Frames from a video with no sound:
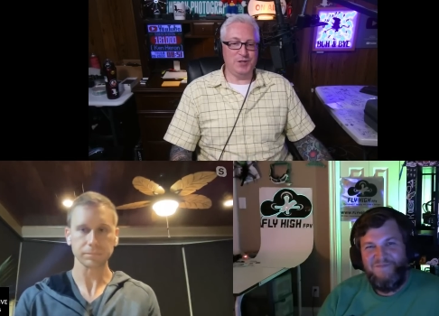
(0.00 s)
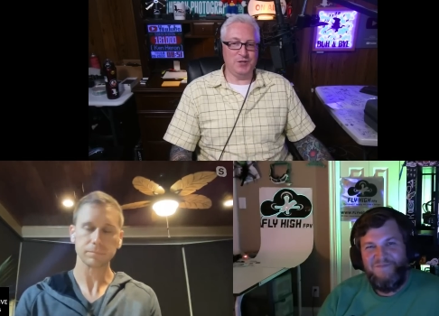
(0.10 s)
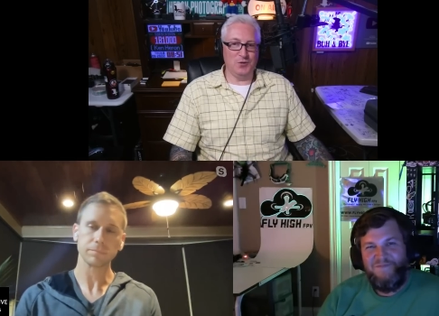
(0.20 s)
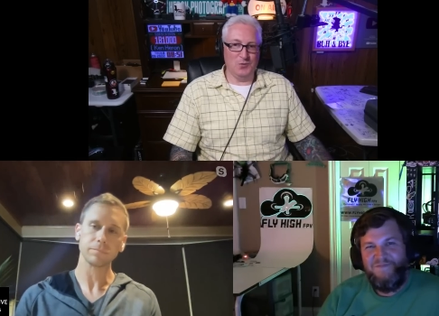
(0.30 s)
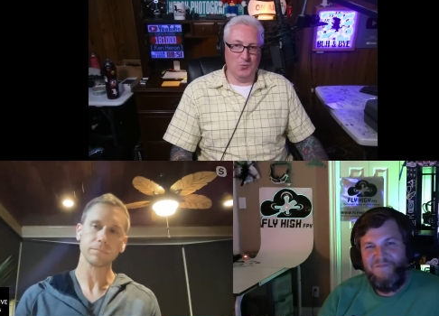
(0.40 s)

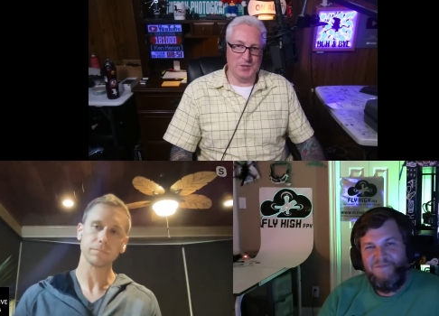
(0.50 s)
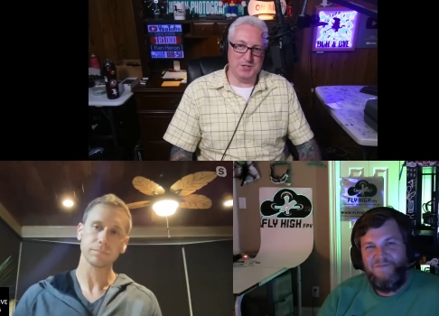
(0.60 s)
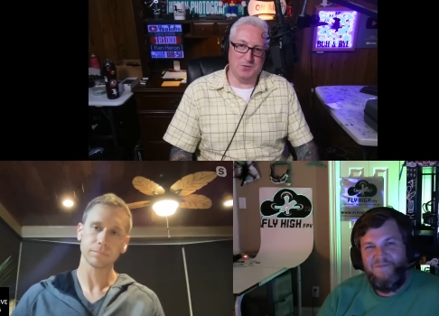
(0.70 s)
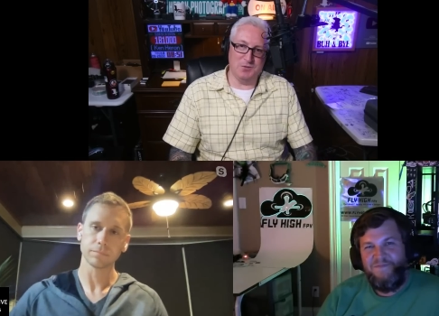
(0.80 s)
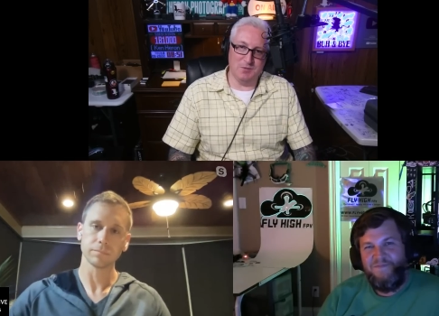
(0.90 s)
Speaker 1: you, would
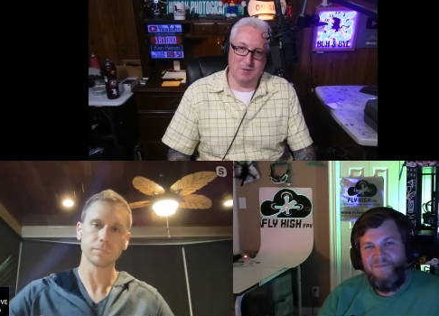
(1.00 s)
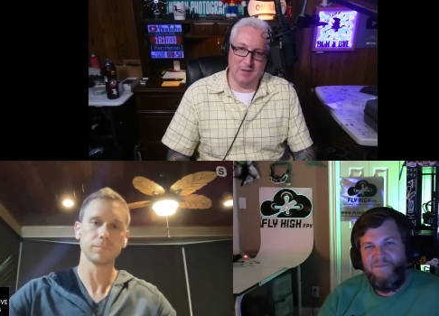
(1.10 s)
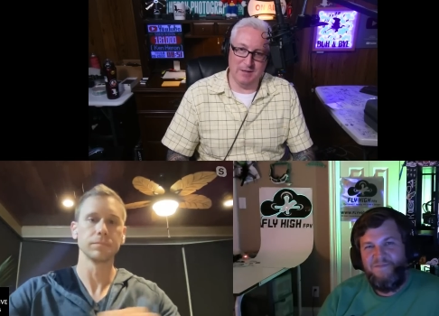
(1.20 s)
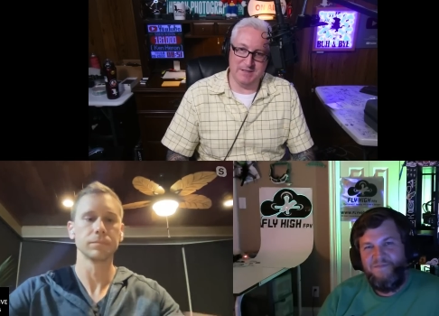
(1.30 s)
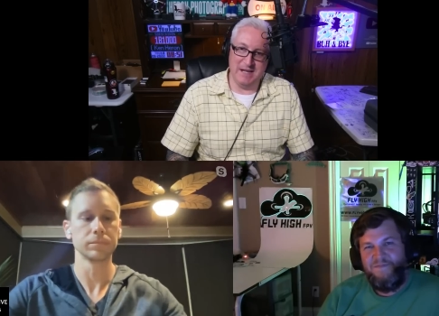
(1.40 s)
you,
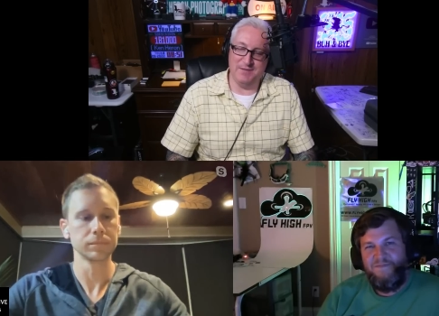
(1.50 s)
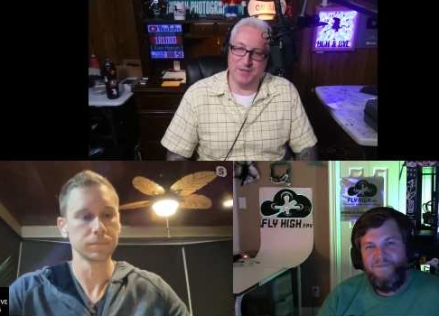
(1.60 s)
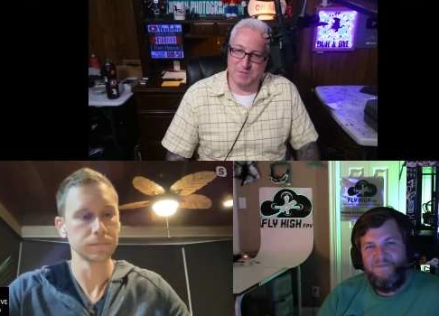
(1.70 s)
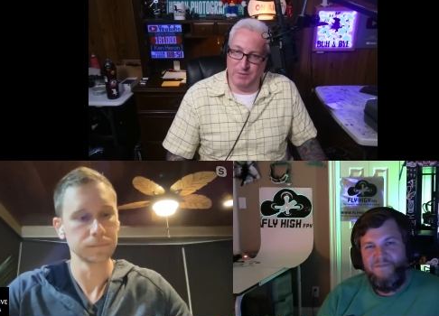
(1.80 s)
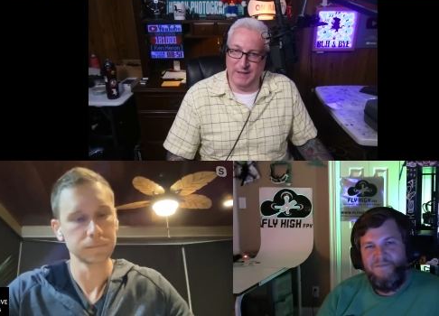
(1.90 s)
uh, Dave,
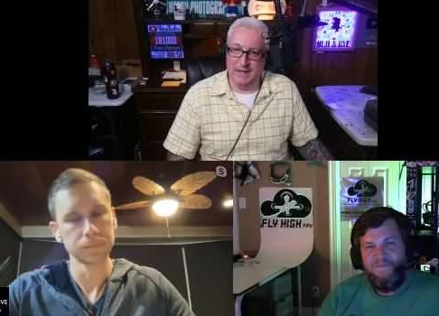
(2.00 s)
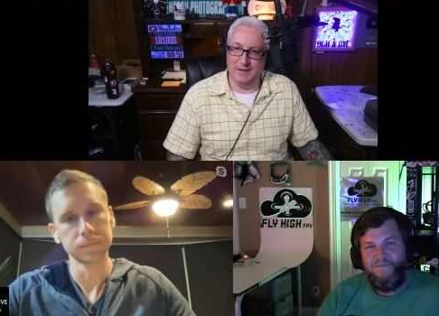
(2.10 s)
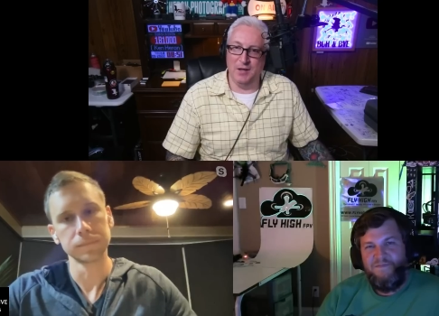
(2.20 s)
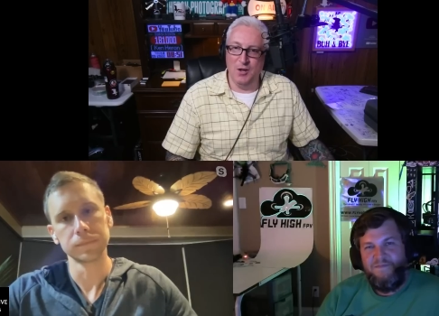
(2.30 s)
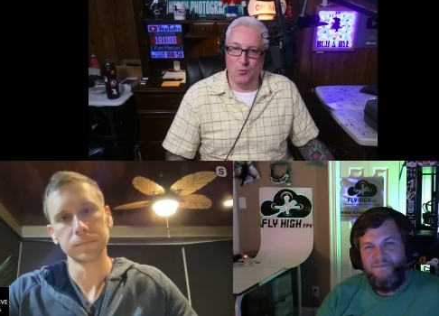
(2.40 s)
explain